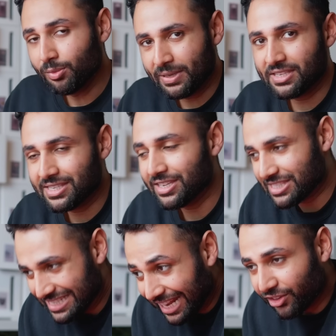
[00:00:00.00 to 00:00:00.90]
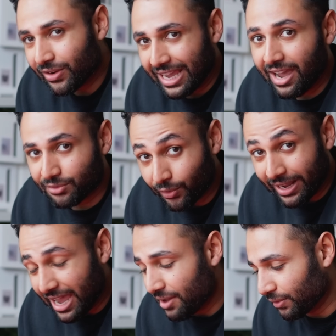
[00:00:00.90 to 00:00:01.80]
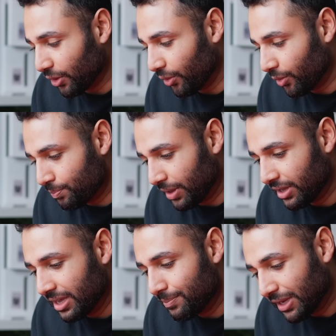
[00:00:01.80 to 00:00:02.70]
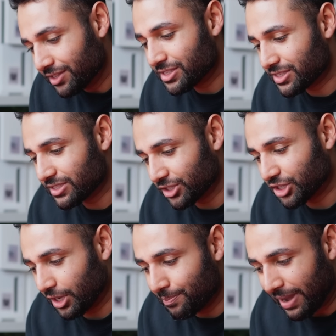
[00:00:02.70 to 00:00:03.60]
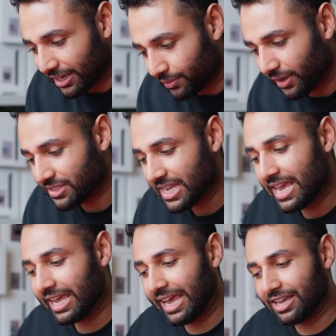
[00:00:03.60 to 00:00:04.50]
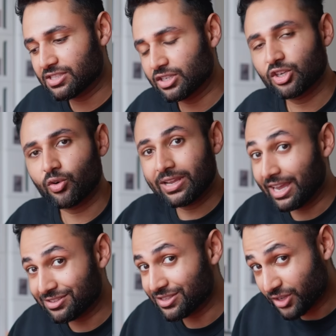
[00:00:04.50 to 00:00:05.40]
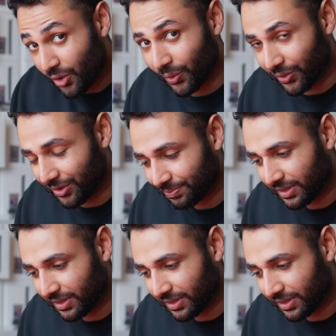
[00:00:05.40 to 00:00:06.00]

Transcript: PCs naturally have great airflow, but because this is such a compact device, it has to create its own.